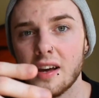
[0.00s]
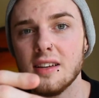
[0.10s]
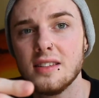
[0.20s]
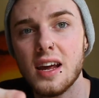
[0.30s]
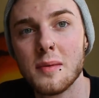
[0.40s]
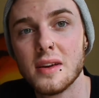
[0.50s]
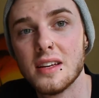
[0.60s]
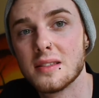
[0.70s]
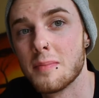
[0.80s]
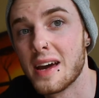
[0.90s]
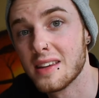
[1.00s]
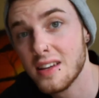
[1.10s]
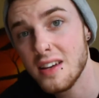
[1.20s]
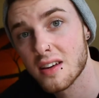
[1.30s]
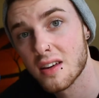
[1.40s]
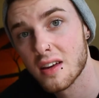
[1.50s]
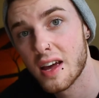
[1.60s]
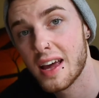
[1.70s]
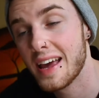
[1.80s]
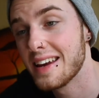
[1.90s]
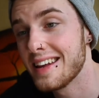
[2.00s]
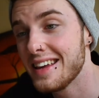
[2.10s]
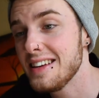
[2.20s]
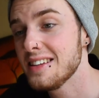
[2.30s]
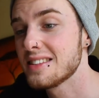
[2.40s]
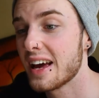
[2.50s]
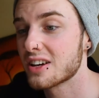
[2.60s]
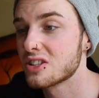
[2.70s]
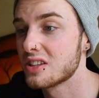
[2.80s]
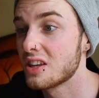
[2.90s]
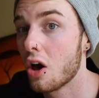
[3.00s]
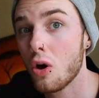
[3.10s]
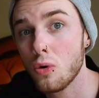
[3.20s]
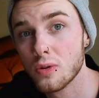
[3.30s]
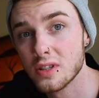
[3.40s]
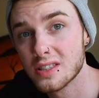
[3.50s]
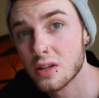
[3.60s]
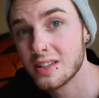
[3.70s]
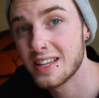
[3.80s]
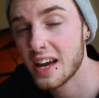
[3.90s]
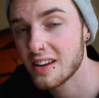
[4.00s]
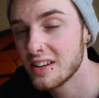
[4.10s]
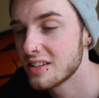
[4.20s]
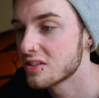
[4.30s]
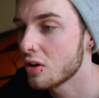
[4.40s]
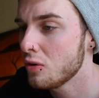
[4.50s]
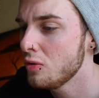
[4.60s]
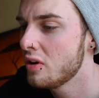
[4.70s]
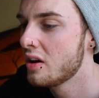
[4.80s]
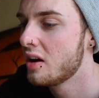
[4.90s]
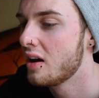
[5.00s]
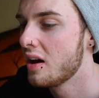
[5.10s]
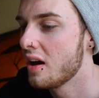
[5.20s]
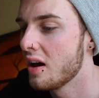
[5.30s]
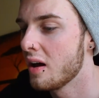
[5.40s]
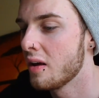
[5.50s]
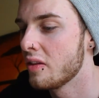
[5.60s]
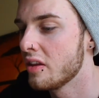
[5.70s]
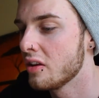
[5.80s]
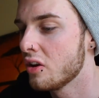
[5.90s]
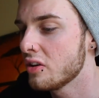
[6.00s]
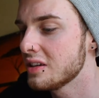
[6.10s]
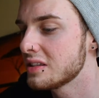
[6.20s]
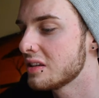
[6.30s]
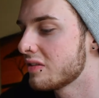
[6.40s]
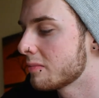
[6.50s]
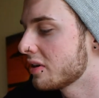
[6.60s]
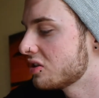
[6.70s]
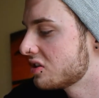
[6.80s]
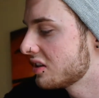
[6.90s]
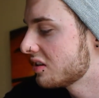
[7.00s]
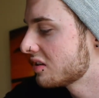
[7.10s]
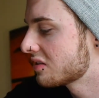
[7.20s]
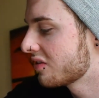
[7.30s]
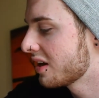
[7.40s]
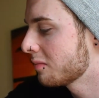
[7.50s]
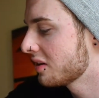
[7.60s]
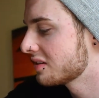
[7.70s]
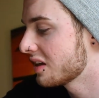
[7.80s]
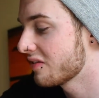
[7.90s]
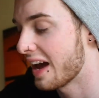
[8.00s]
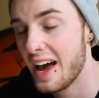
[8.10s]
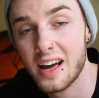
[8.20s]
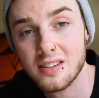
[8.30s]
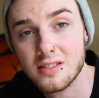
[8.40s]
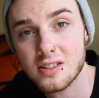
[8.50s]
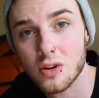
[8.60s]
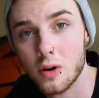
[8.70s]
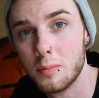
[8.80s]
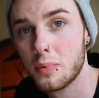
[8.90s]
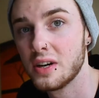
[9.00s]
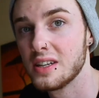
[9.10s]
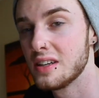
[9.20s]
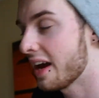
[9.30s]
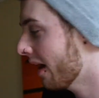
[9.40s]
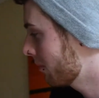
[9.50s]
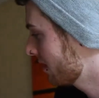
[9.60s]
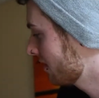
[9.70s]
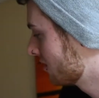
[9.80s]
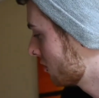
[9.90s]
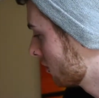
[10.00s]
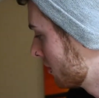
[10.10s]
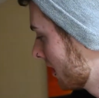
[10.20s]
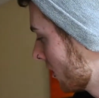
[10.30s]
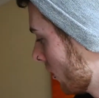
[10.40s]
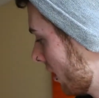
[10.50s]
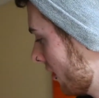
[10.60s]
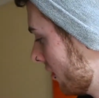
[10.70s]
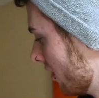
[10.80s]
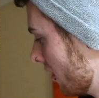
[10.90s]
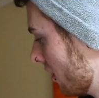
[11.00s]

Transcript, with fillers: His name is Malik, and he is actually the oldest, 10 years old. The longest living budgie this family has ever had, so I'm pretty happy to have been the one